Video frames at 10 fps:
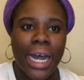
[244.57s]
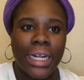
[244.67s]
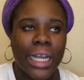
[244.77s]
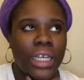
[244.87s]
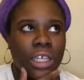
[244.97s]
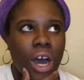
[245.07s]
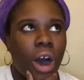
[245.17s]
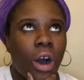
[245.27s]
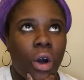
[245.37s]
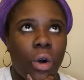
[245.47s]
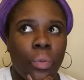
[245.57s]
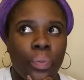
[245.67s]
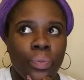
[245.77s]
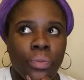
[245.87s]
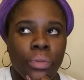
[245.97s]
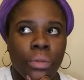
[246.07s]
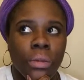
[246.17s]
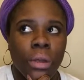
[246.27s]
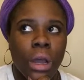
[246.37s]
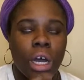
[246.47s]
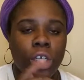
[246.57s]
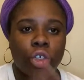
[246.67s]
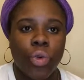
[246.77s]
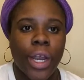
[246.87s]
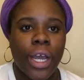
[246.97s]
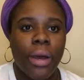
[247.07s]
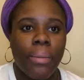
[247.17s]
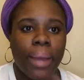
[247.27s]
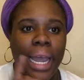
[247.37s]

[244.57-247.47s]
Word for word: I think it's called a trim.